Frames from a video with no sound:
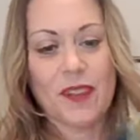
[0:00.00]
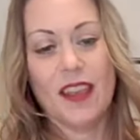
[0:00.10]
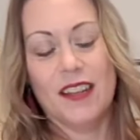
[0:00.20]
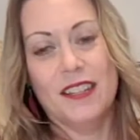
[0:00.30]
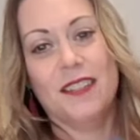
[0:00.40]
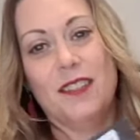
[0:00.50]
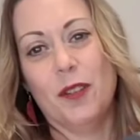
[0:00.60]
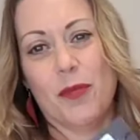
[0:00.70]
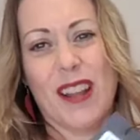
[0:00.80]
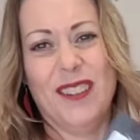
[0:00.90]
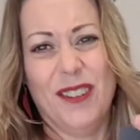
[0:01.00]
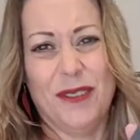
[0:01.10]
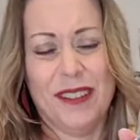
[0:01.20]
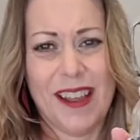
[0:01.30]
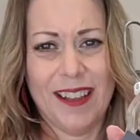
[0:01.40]
and it's still brand new
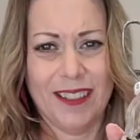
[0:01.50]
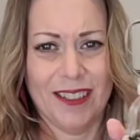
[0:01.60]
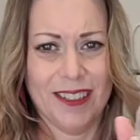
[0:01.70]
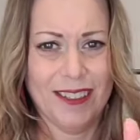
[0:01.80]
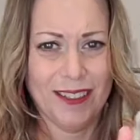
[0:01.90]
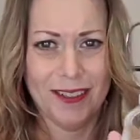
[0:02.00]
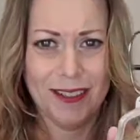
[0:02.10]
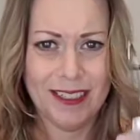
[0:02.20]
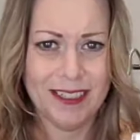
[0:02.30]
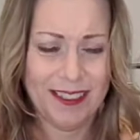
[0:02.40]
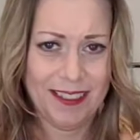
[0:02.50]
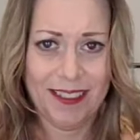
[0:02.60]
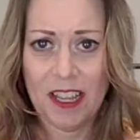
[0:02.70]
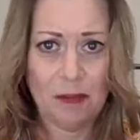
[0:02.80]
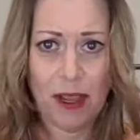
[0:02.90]
with tags on it, so it's
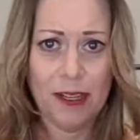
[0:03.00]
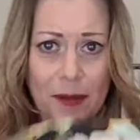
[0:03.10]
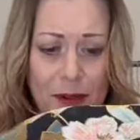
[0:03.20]
like buying it